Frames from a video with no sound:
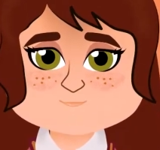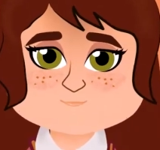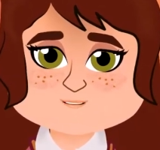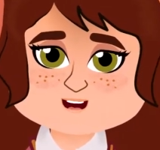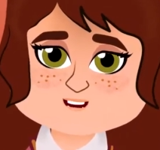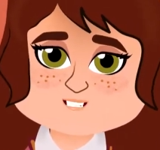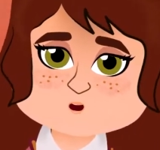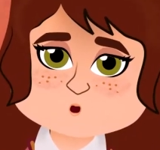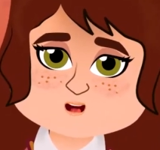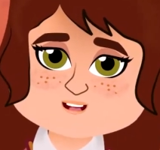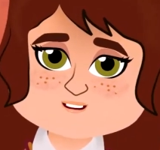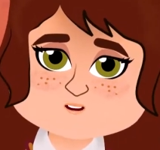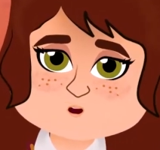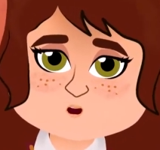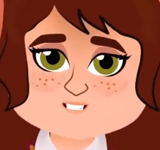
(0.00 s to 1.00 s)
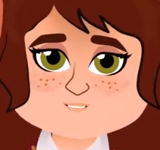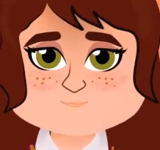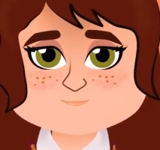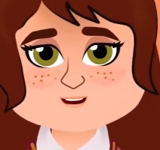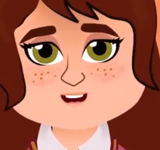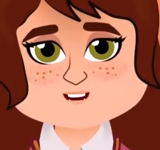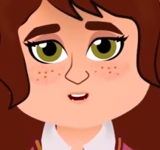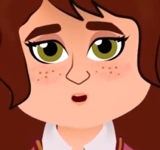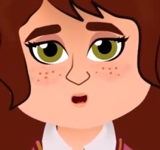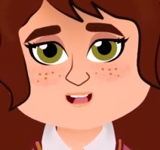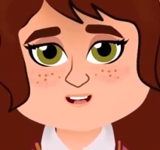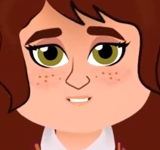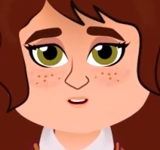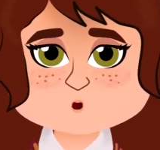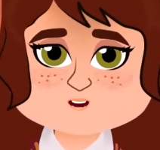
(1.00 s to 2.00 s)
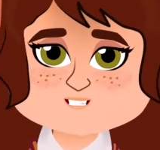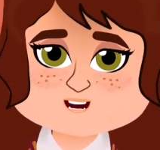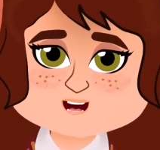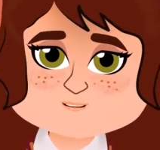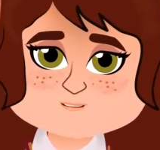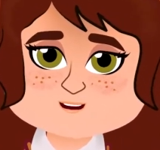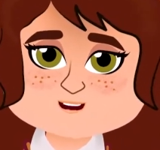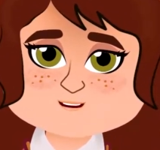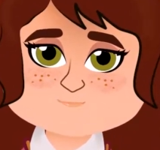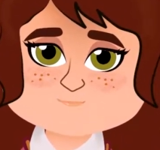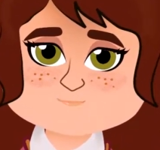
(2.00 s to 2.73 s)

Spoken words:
very sorry for everything that I've done.